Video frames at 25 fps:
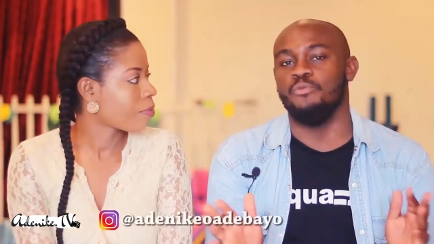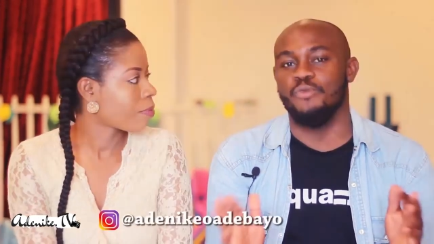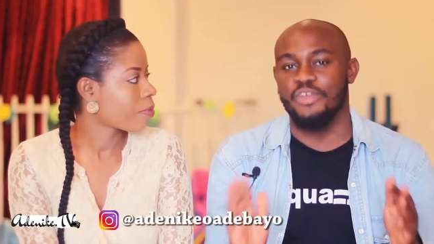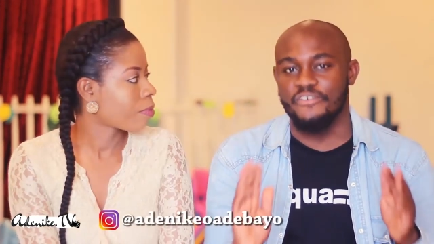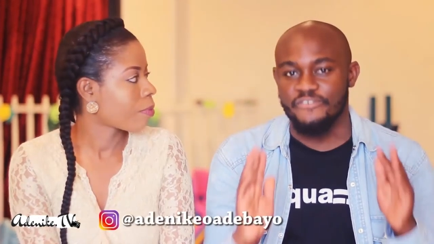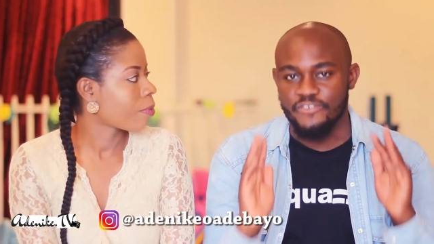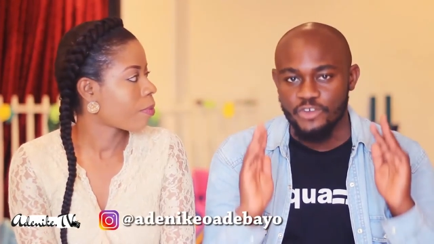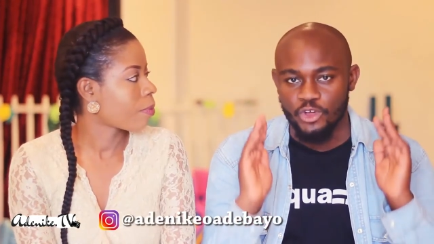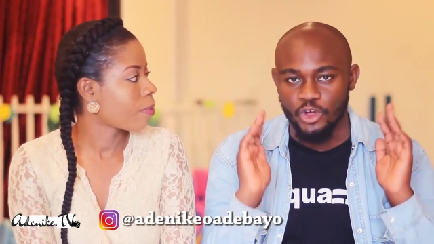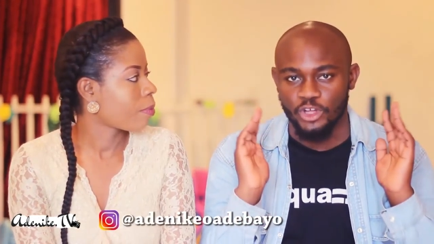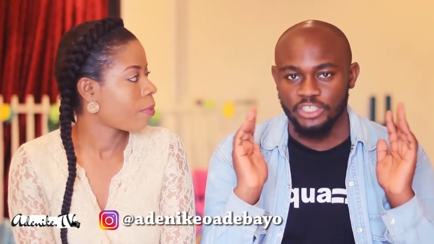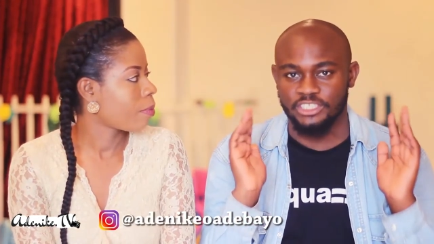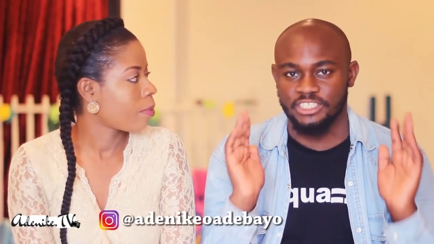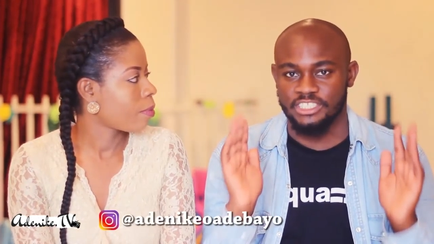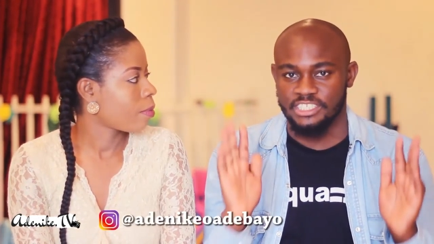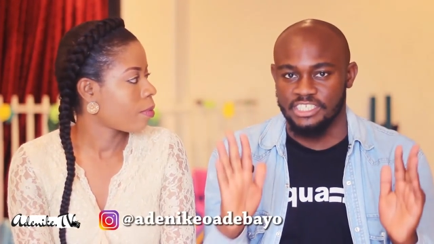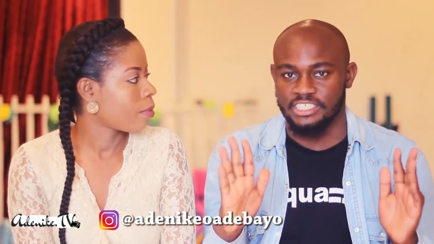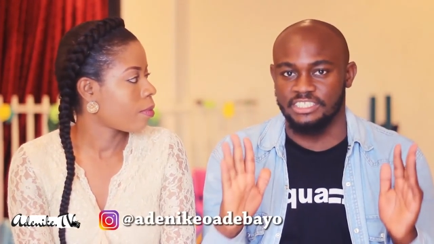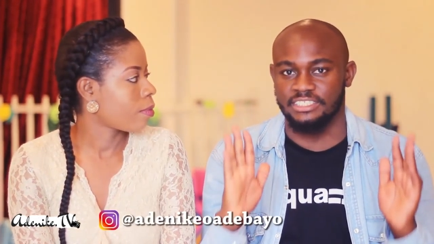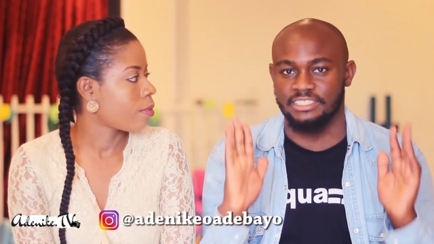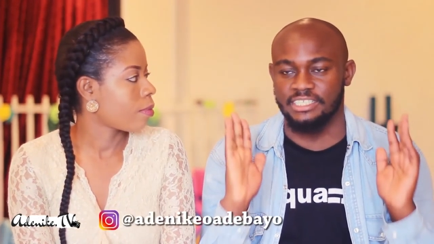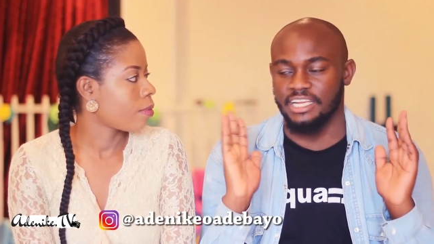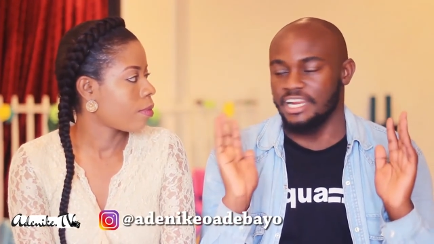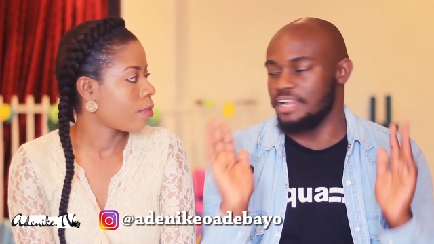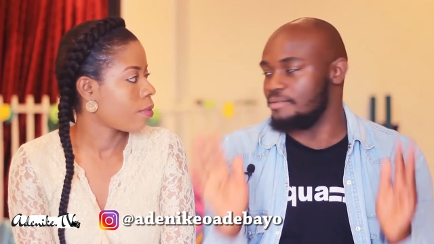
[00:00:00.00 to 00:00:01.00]
Speaker 1: If you go to the
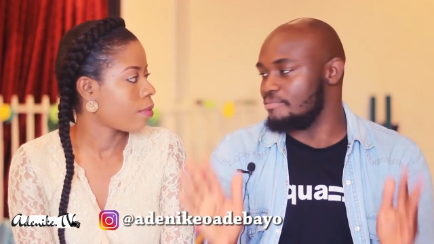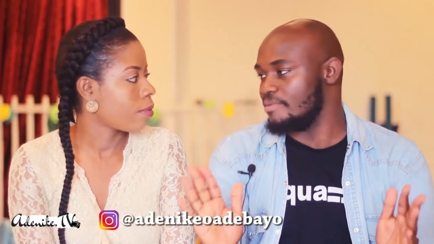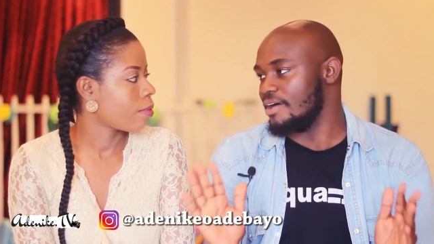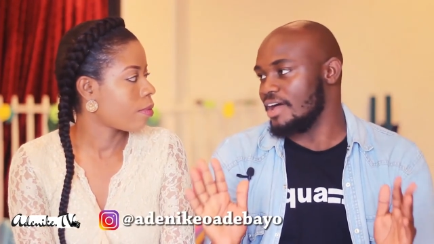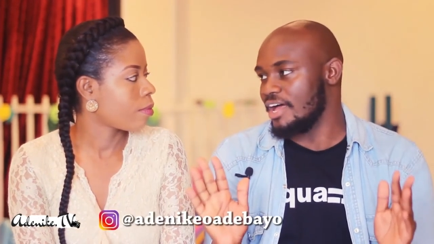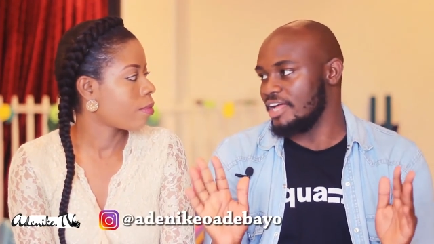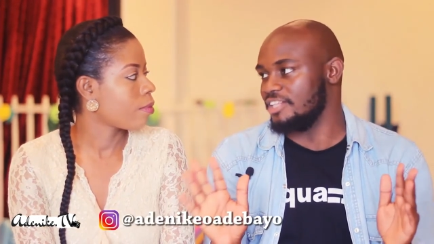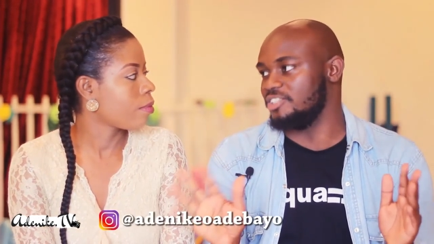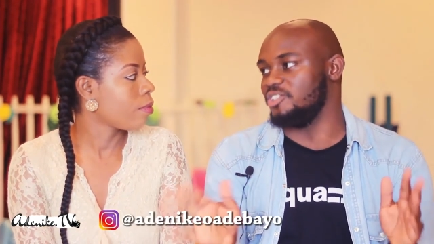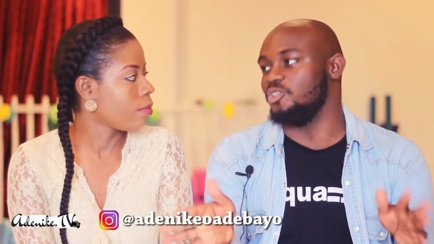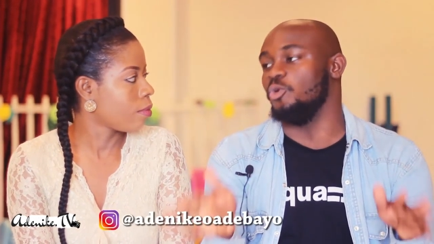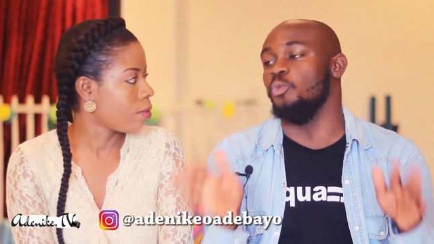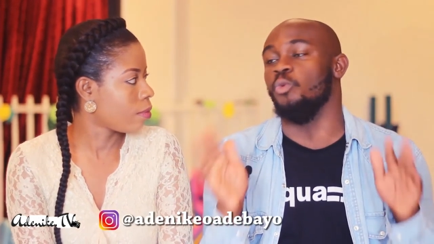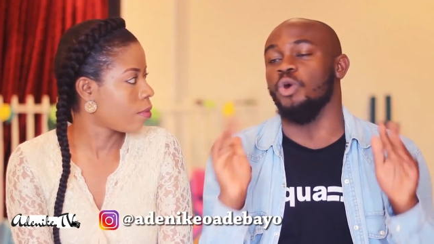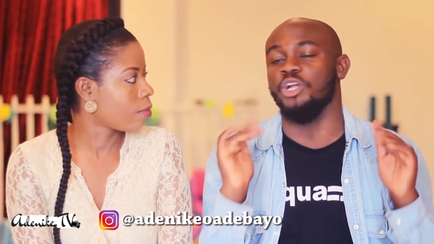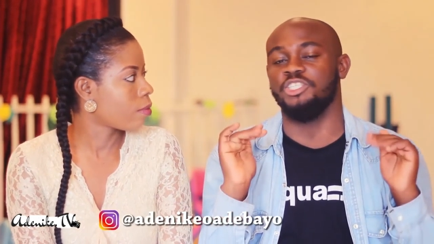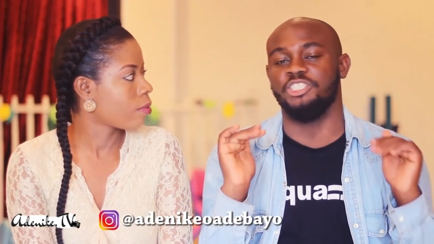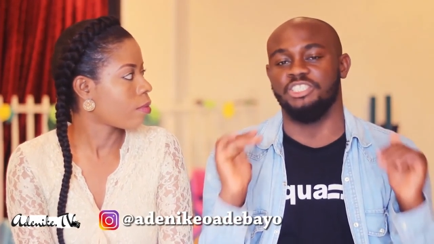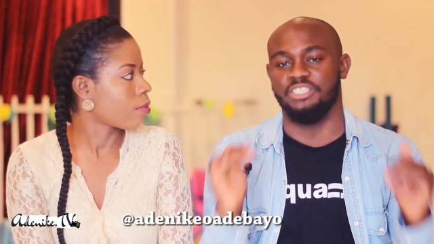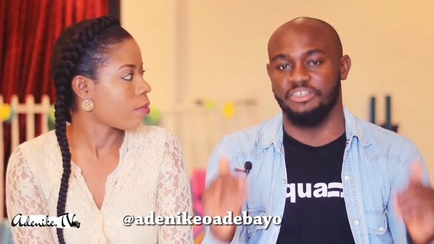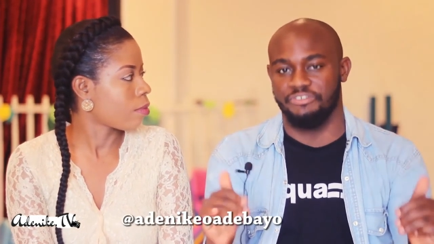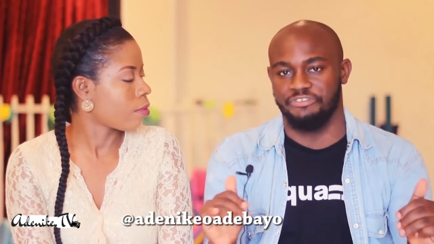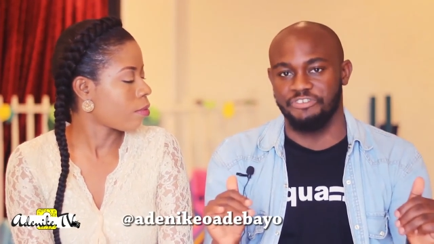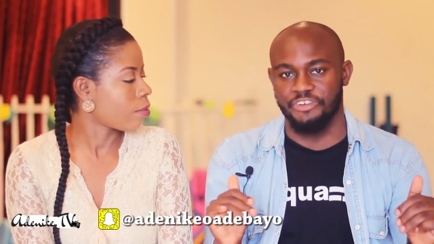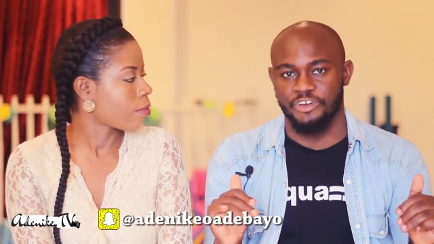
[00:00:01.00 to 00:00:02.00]
cinema to
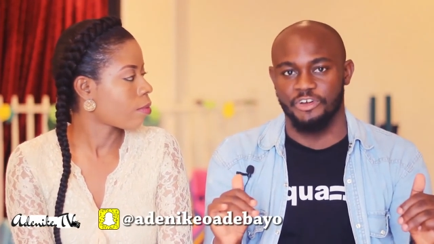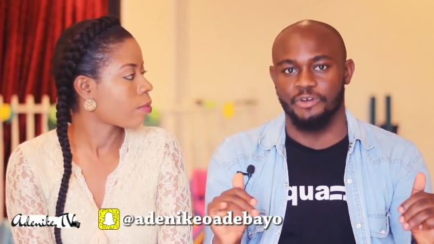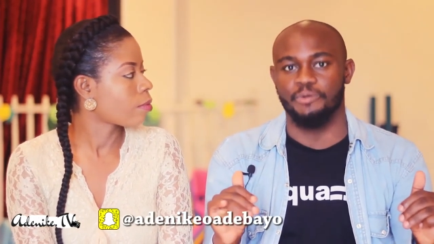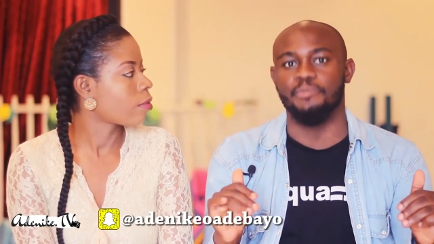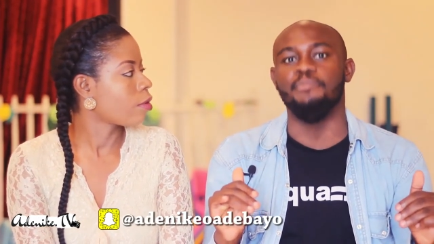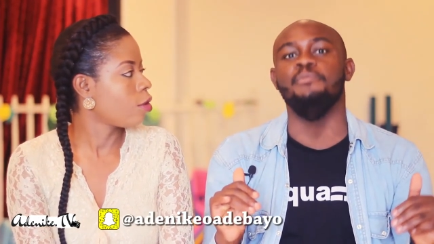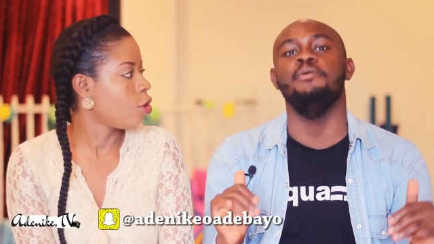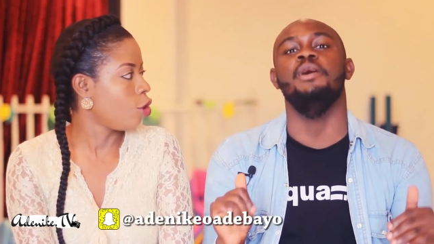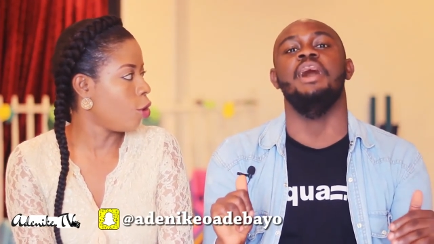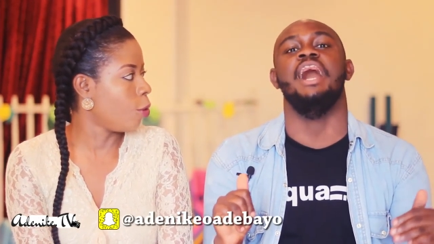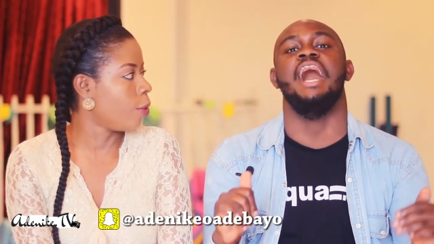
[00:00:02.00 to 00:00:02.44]
watch the film